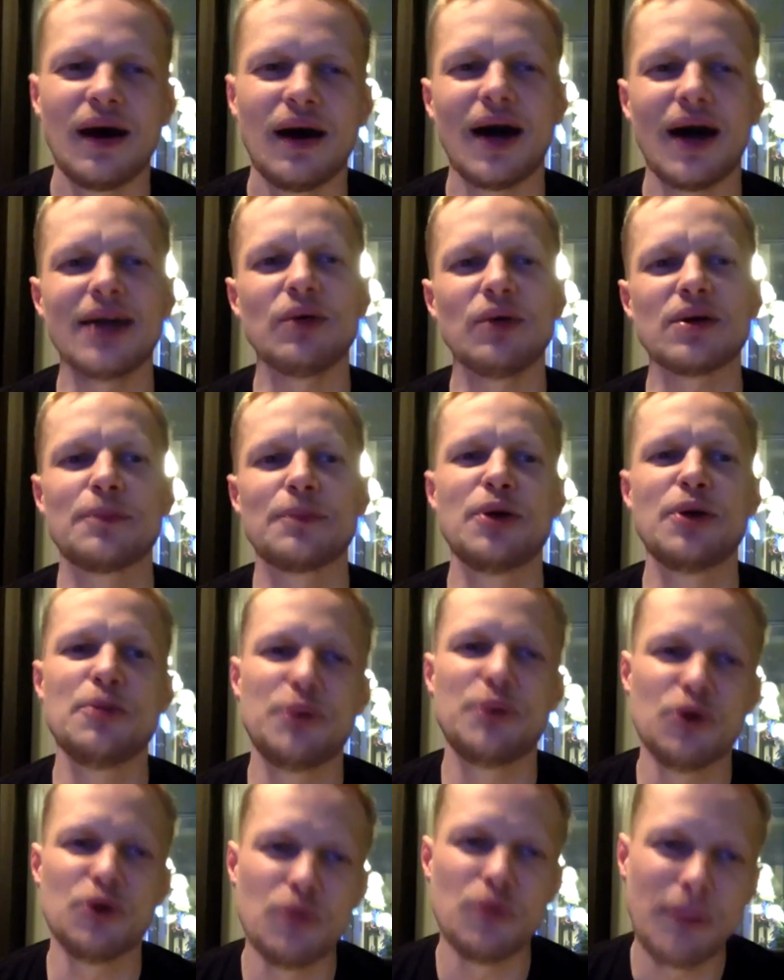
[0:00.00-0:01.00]
I don't want to
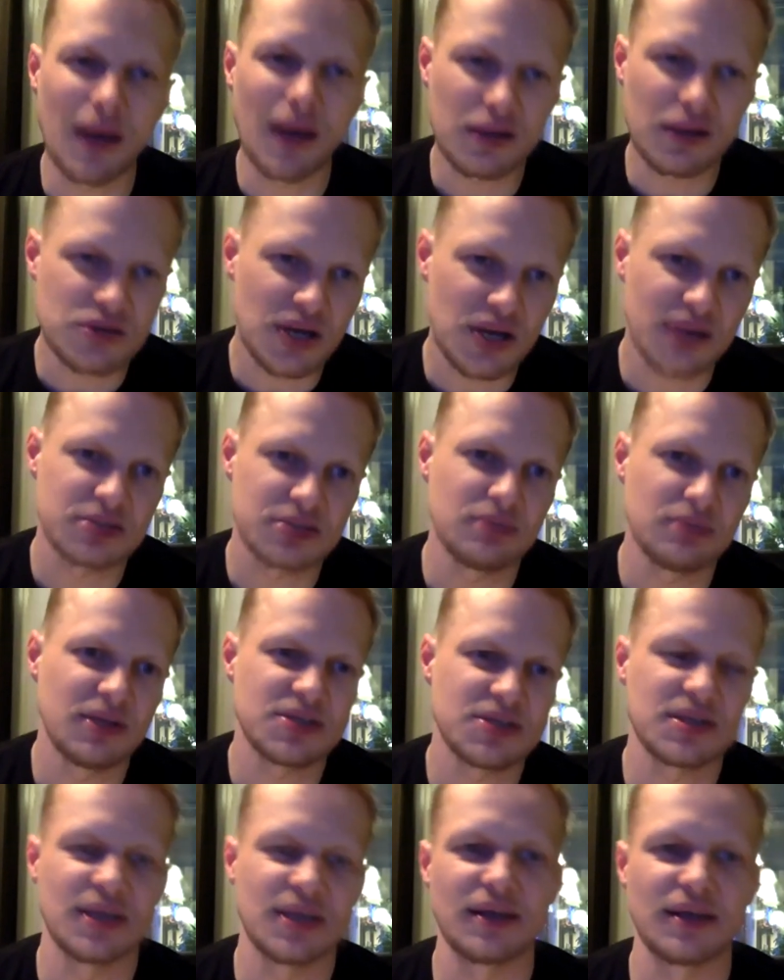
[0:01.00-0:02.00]
poo-poo Bottle Shock too
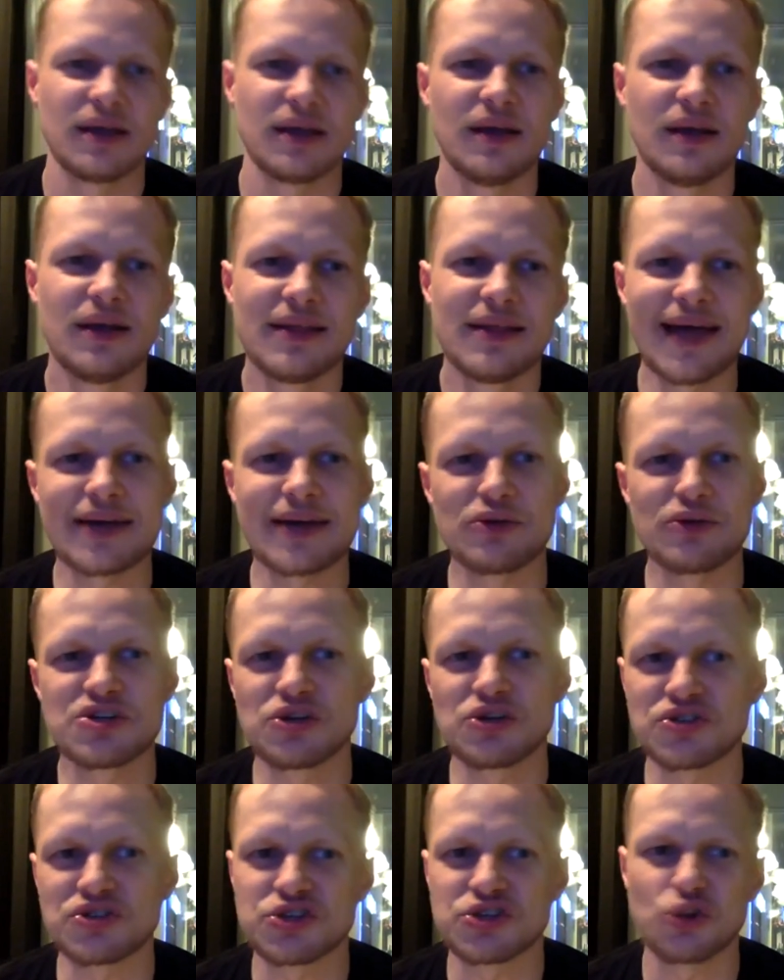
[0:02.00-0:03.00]
much. Like, that
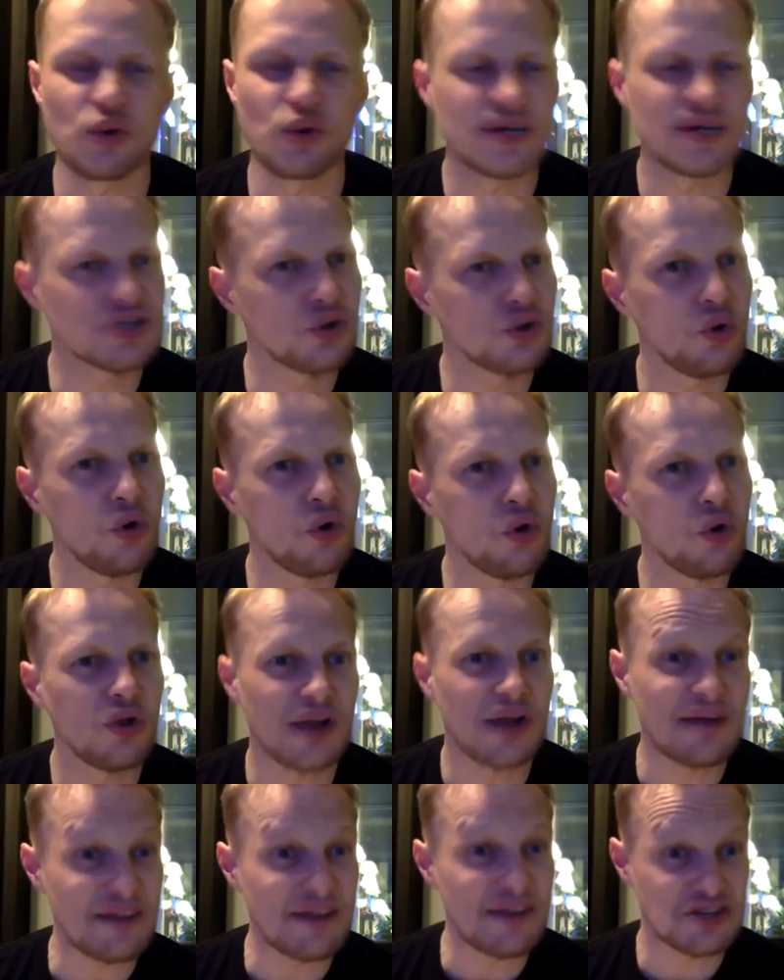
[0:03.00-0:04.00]
original story is cool.
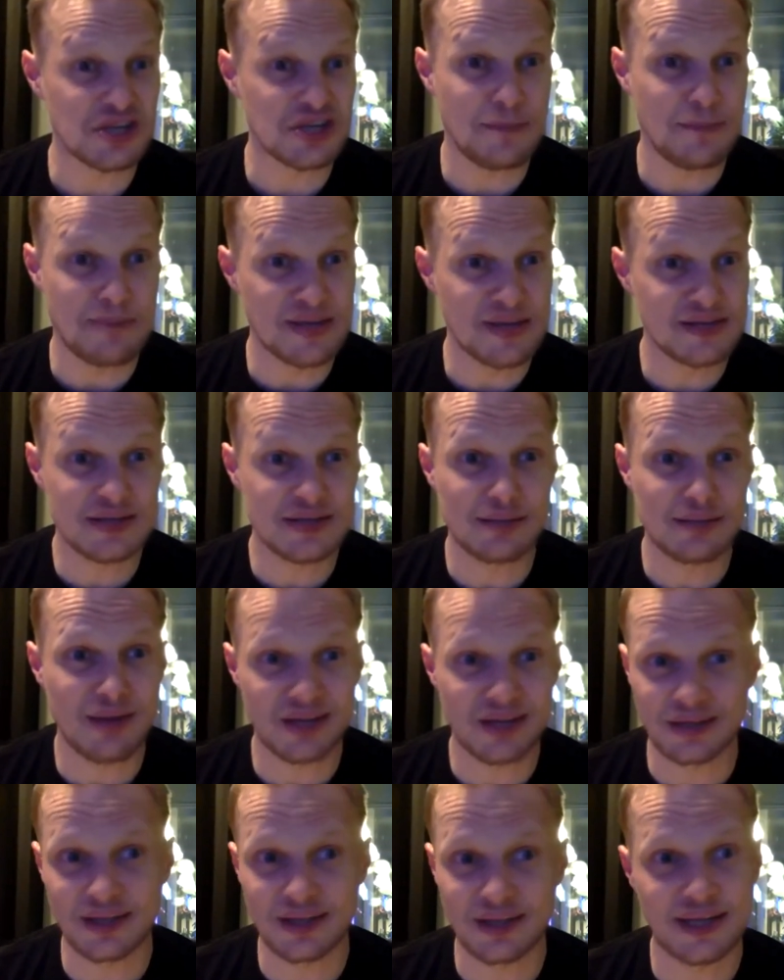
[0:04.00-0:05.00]
And I've actually been to
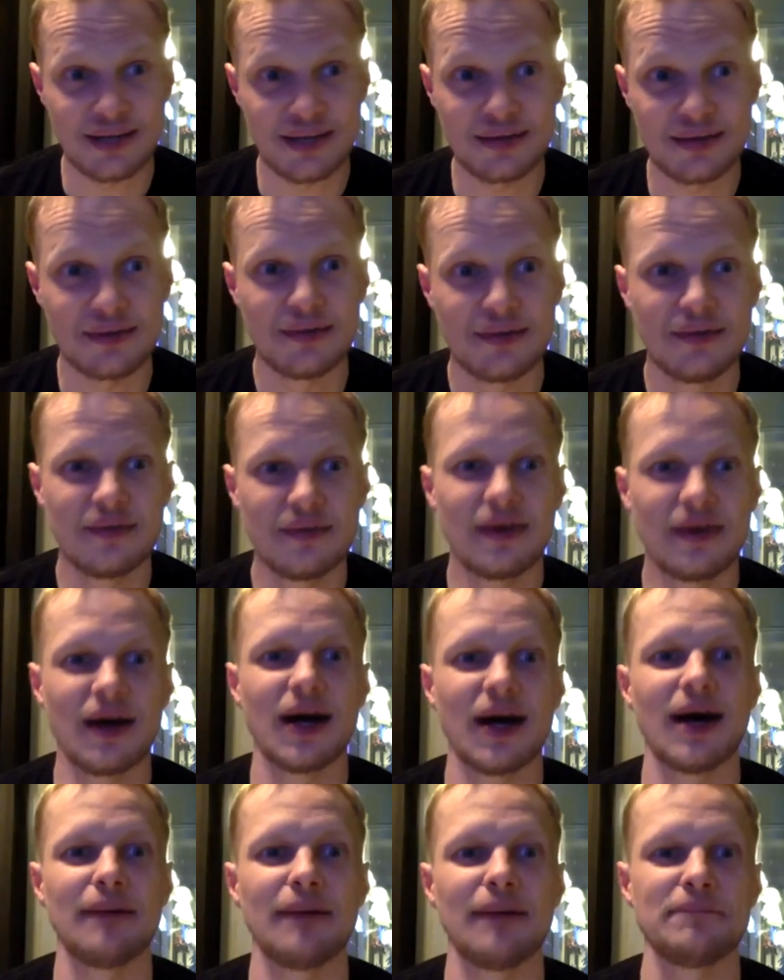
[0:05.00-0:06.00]
Montalena.
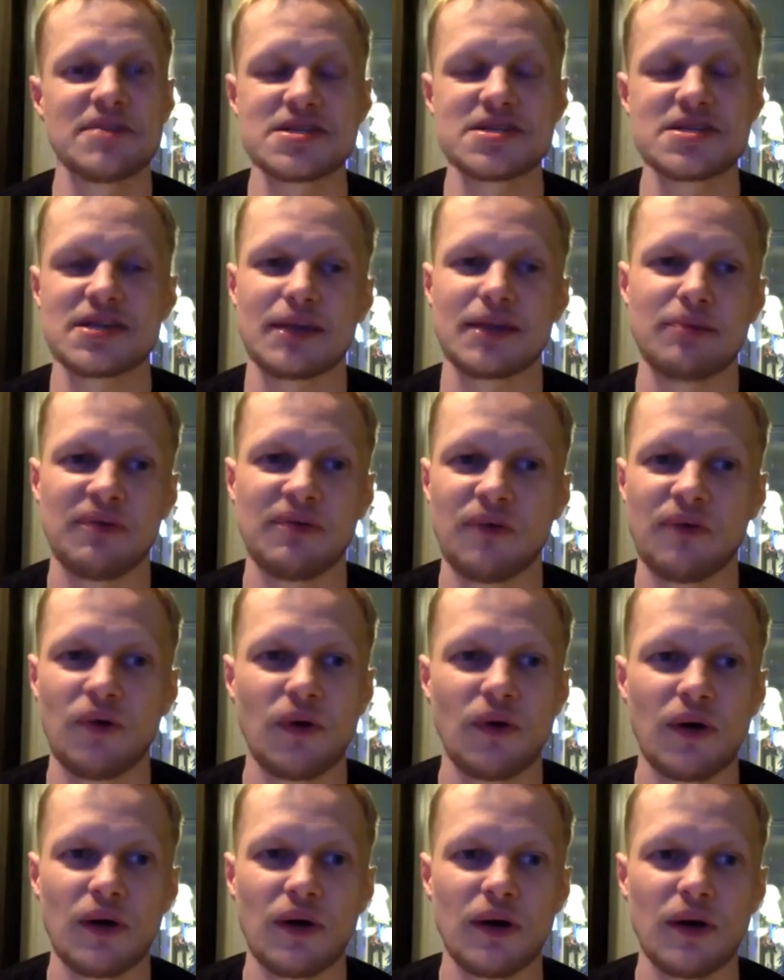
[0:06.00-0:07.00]
Um, this is like
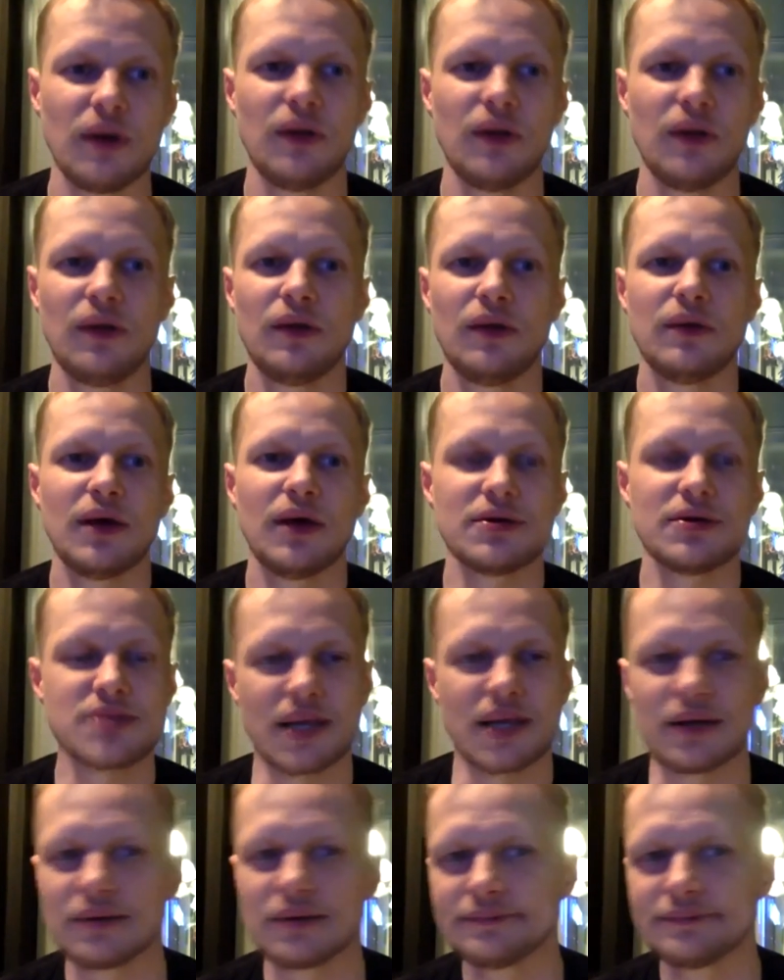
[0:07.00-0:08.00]
before I was
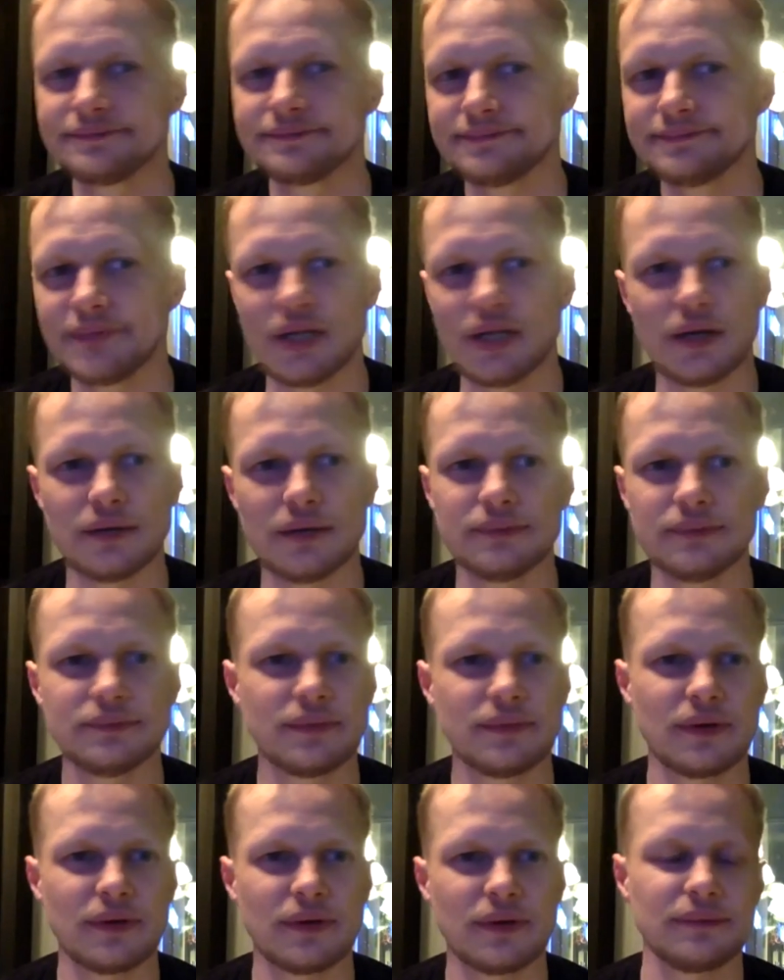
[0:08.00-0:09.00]
like, you know,
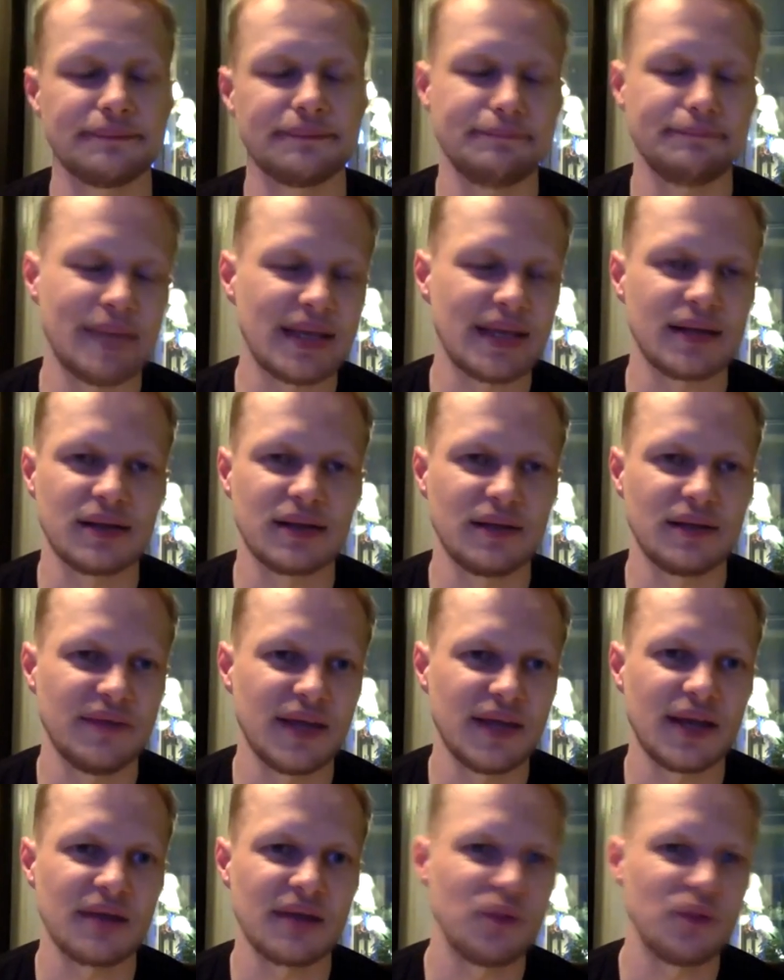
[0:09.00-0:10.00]
making a
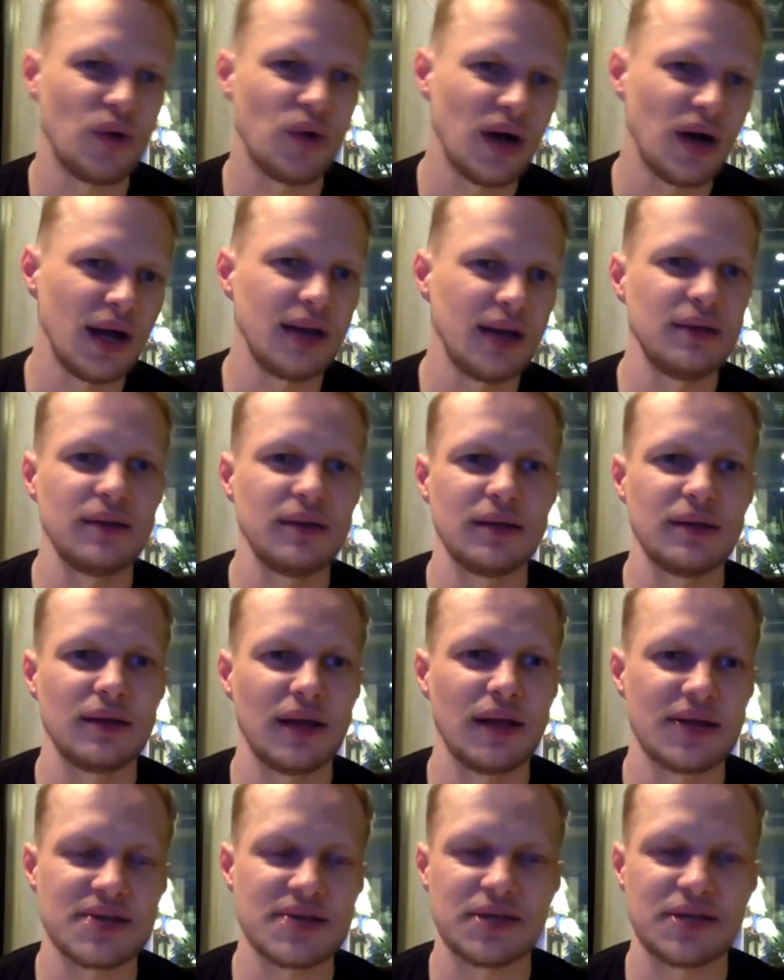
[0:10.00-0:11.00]
living out of wine
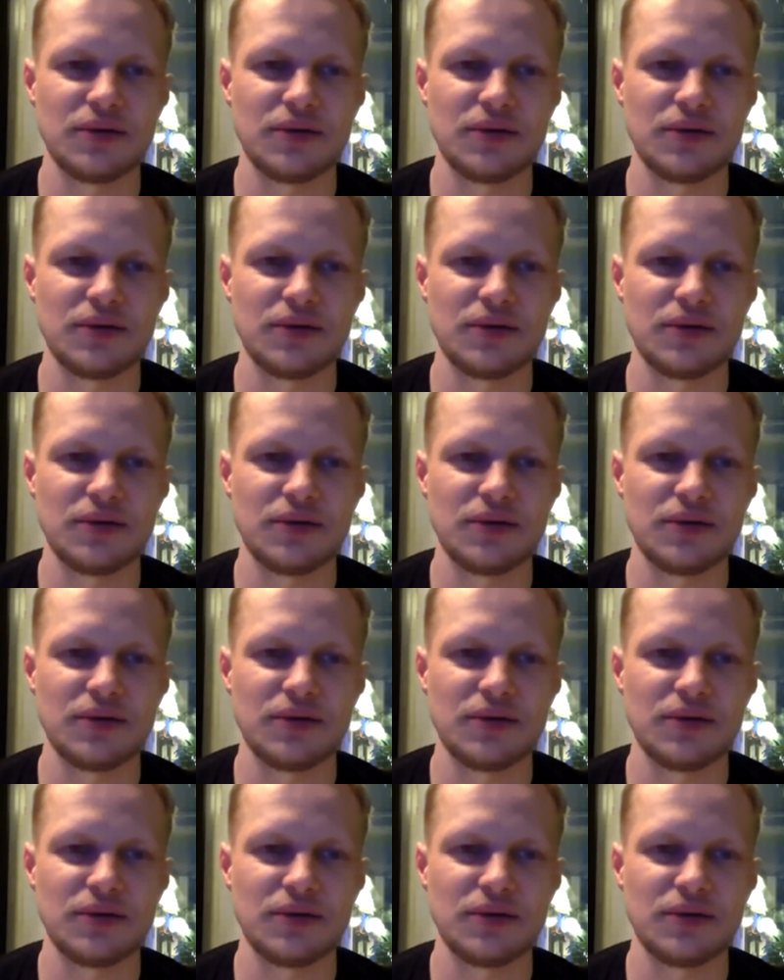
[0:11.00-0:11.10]
as I